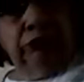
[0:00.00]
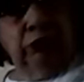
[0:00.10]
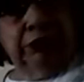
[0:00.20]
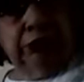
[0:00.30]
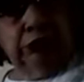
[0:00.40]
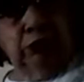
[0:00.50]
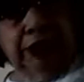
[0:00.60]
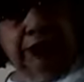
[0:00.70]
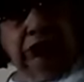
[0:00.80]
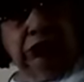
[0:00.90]
choice
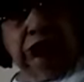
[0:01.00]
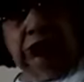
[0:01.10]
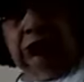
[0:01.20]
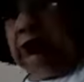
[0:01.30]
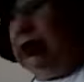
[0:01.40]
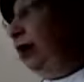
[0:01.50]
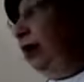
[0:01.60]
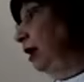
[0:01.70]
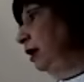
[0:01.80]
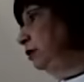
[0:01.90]
question,
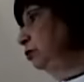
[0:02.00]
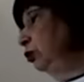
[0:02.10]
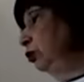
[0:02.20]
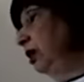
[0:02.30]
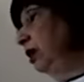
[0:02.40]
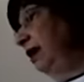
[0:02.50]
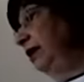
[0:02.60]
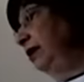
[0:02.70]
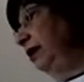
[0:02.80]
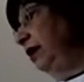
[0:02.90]
it's more
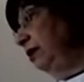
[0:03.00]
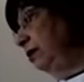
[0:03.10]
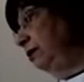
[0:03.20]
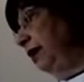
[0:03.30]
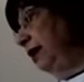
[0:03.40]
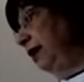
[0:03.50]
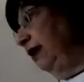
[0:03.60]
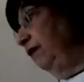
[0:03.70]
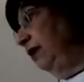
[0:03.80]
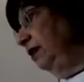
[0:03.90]
likely to be
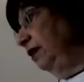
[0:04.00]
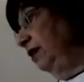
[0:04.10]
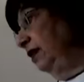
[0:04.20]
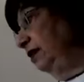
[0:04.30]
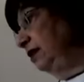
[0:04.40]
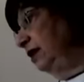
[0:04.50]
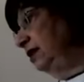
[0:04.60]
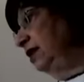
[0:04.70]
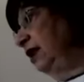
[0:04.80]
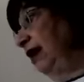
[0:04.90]
given this as
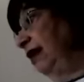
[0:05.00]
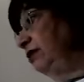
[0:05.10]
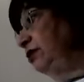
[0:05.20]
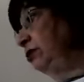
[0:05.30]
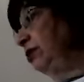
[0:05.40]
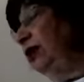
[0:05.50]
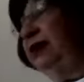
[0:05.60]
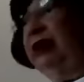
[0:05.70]
the answer than